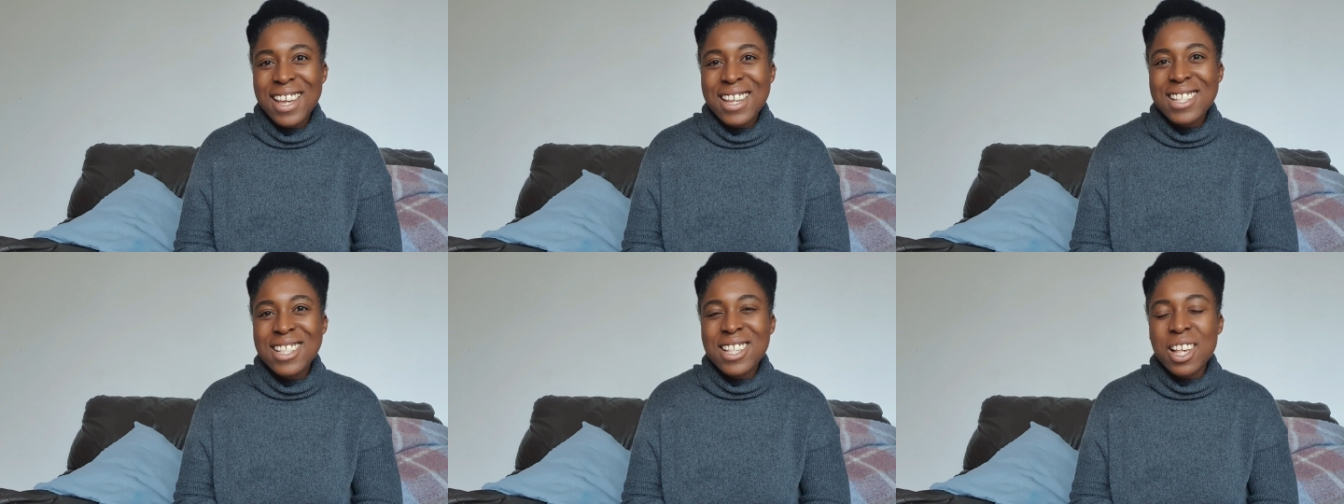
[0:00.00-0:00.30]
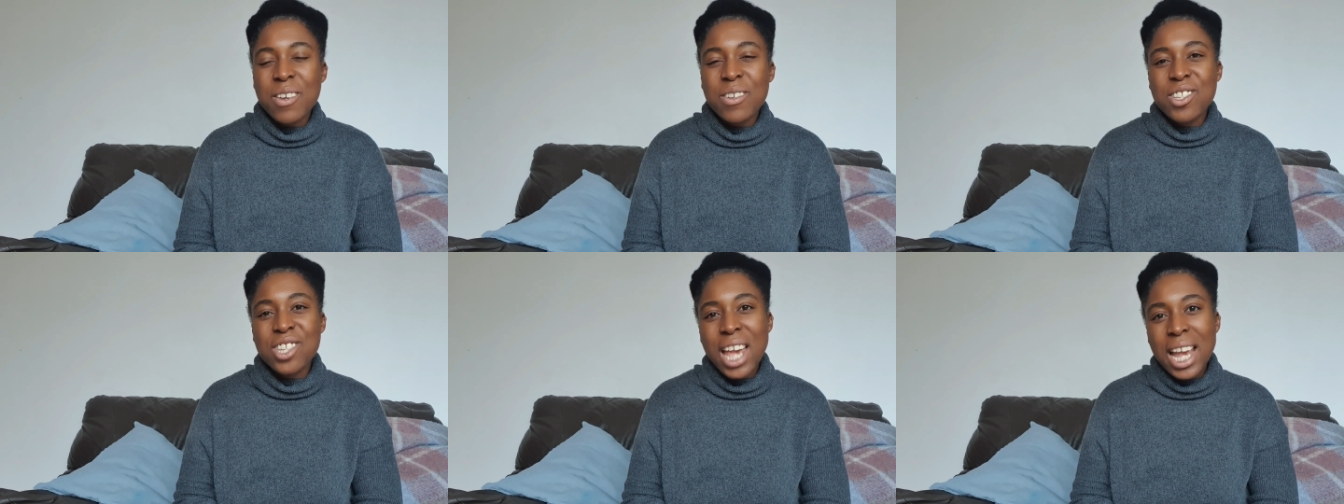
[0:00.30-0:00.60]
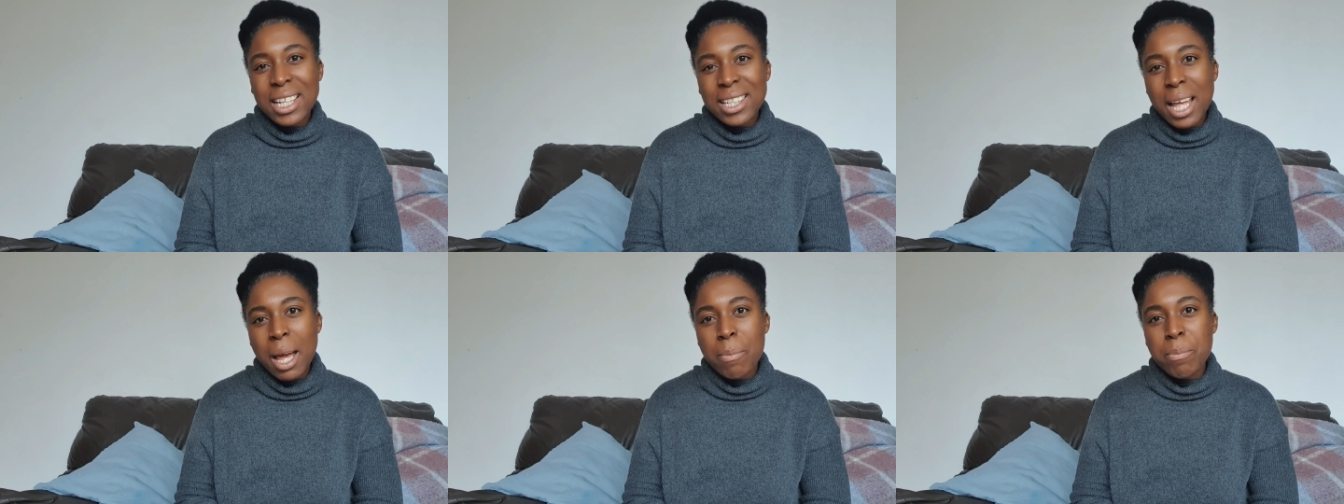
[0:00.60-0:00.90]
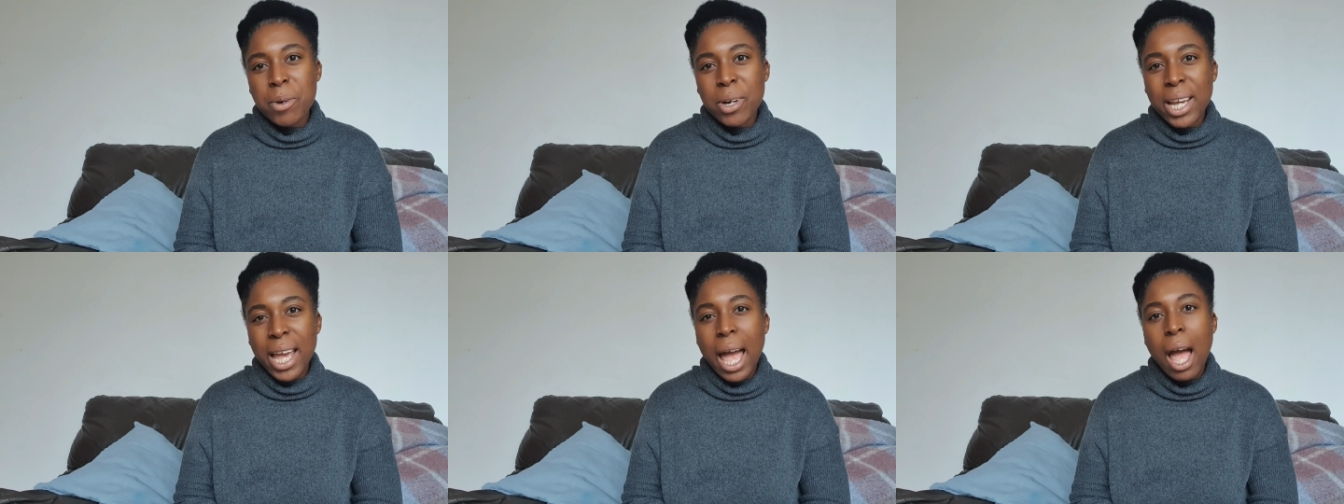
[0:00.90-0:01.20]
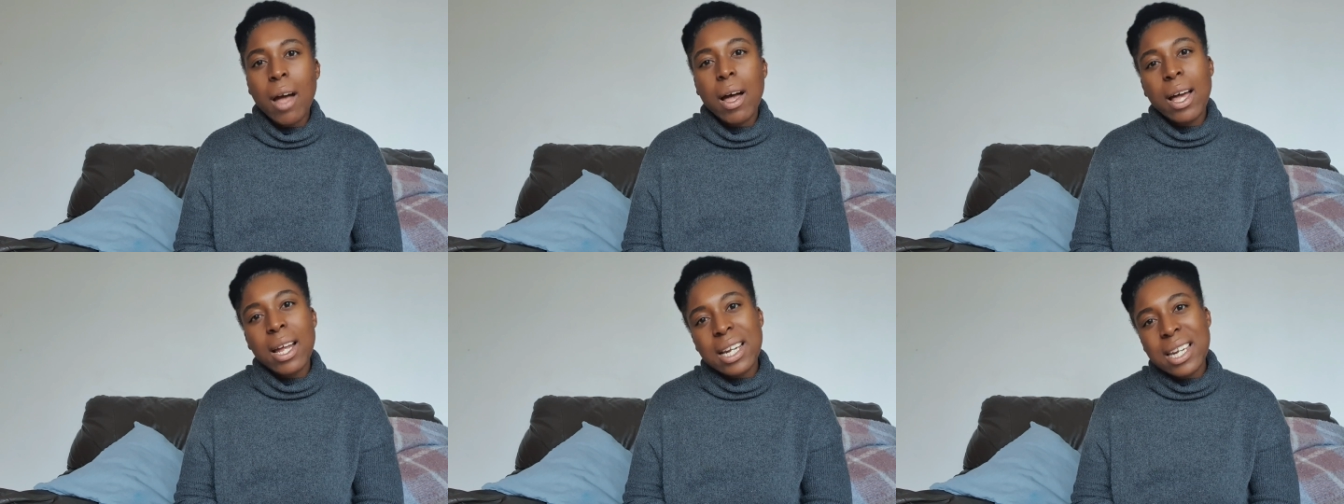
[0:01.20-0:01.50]
So check that book
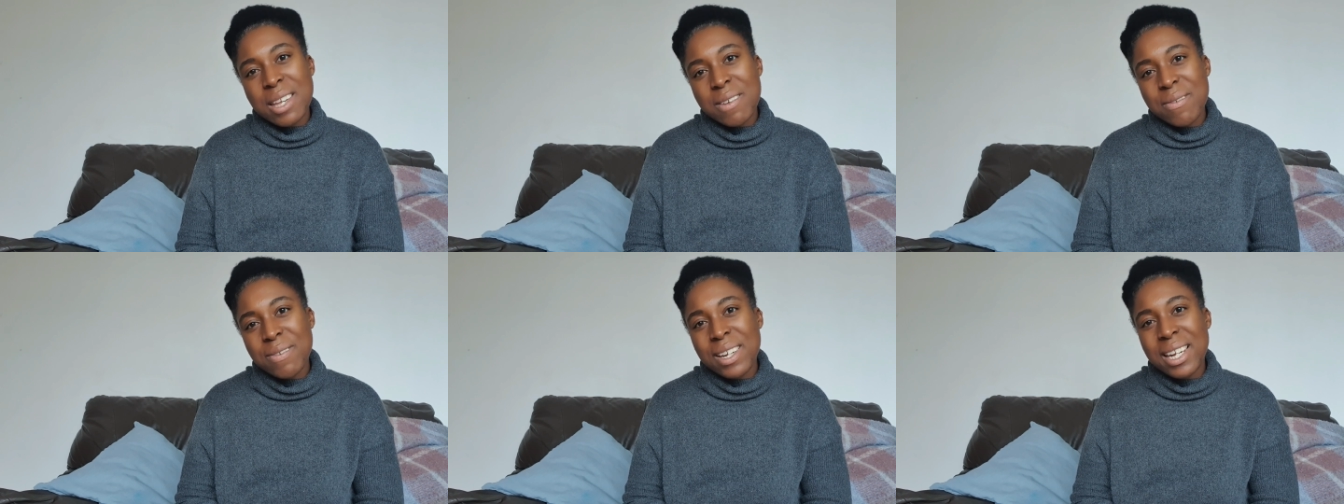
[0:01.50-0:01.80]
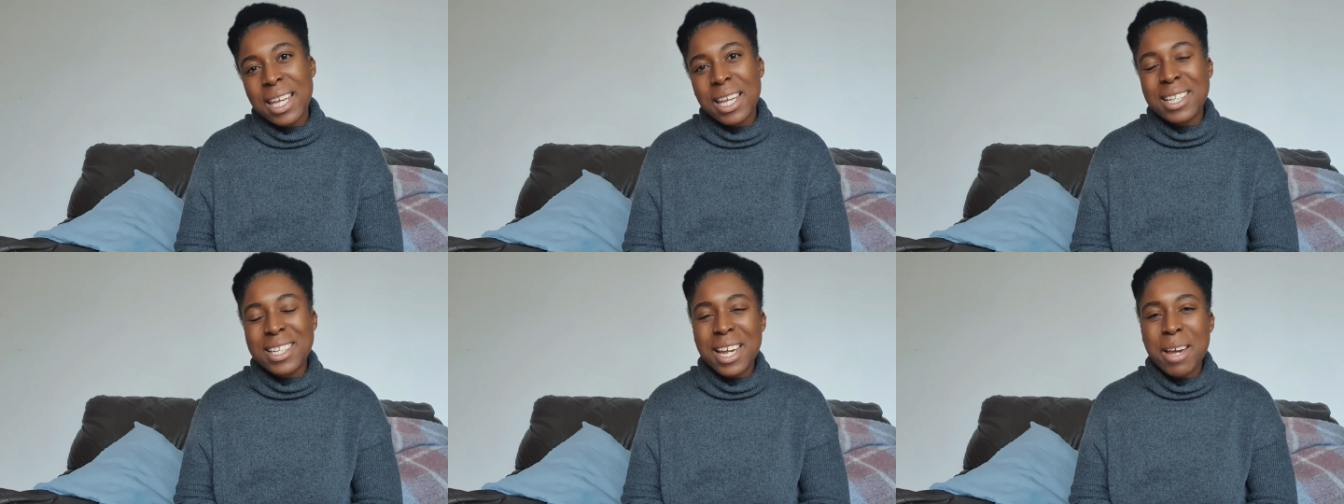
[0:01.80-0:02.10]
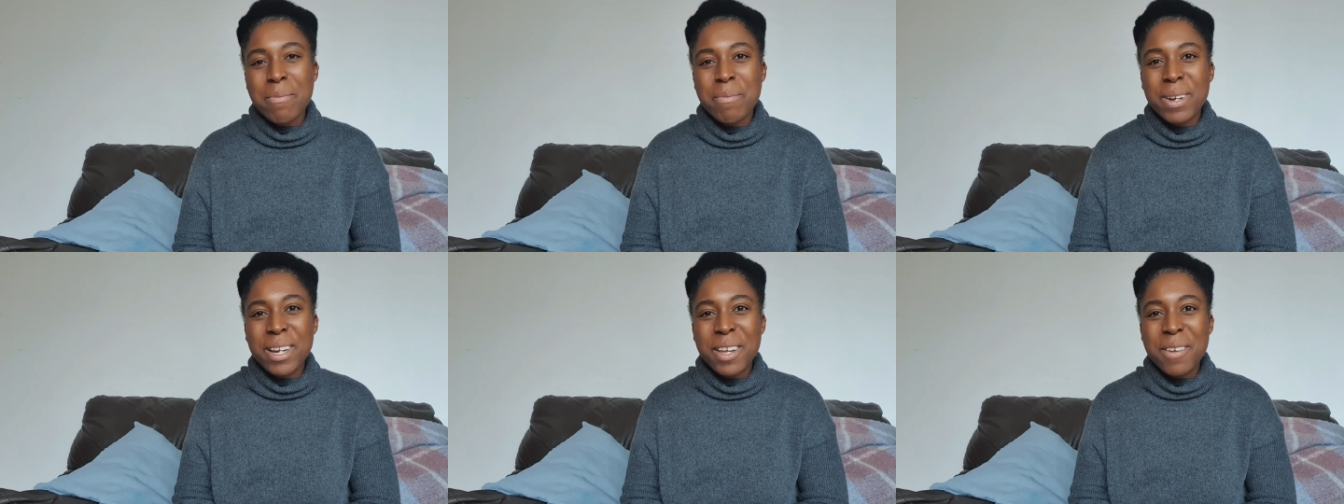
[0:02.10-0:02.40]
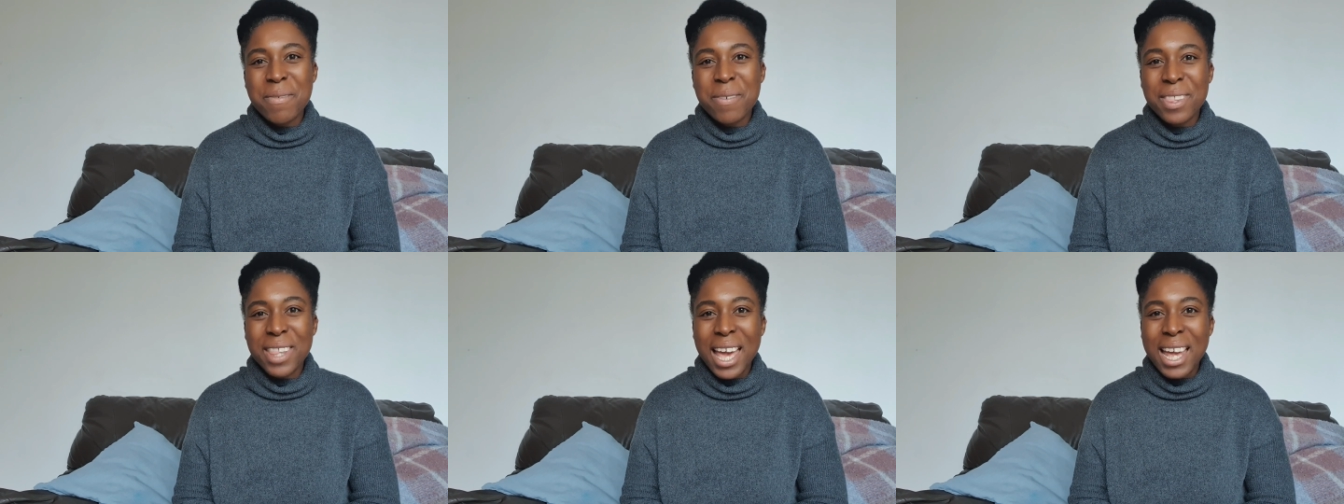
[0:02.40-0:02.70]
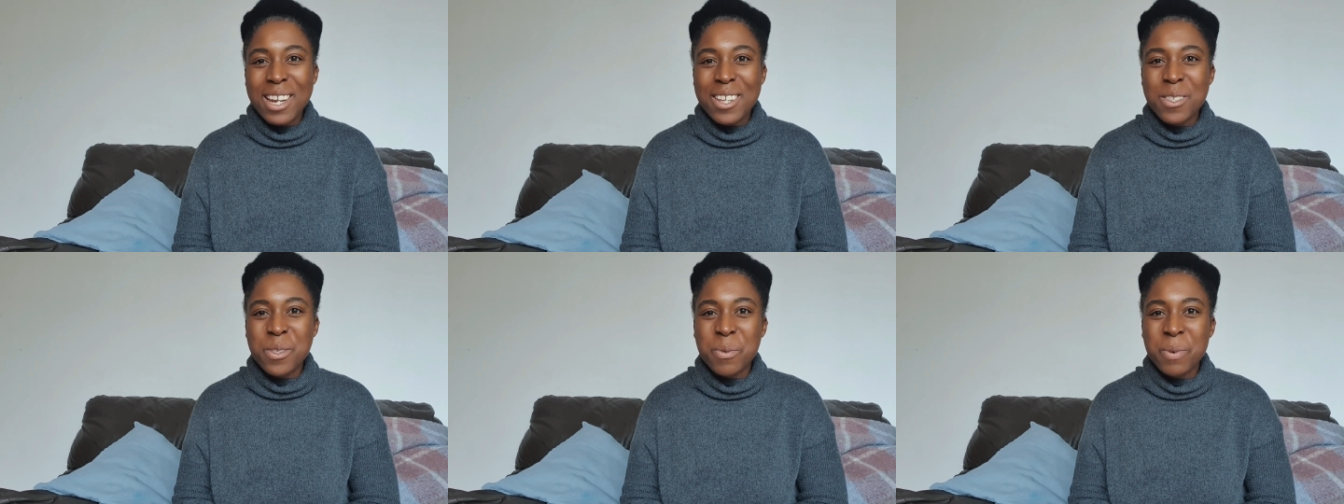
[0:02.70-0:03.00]
out. I'll leave a link down below for
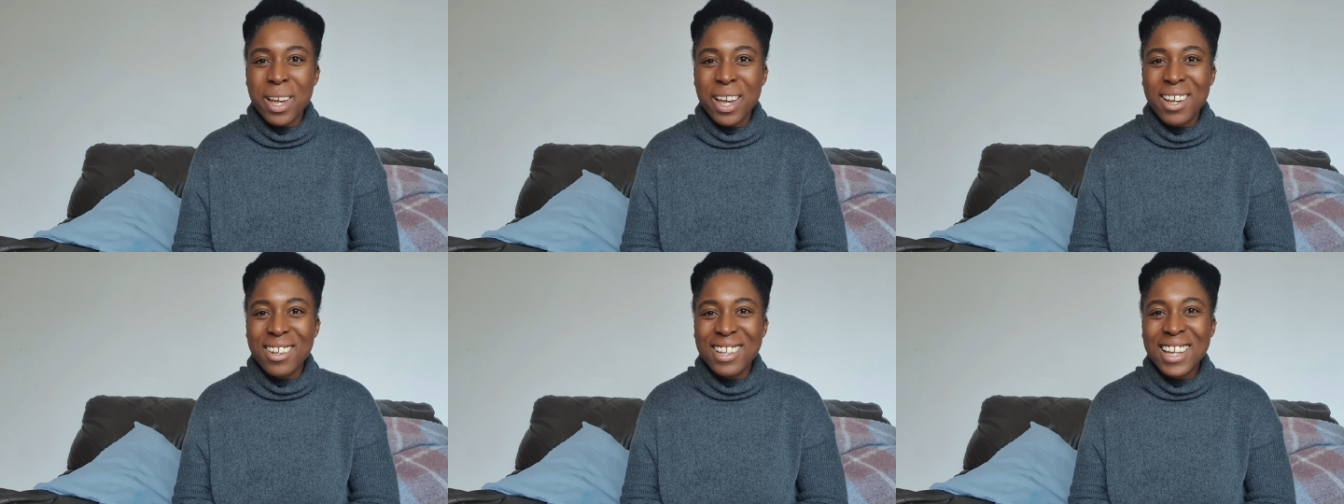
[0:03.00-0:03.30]
that as well.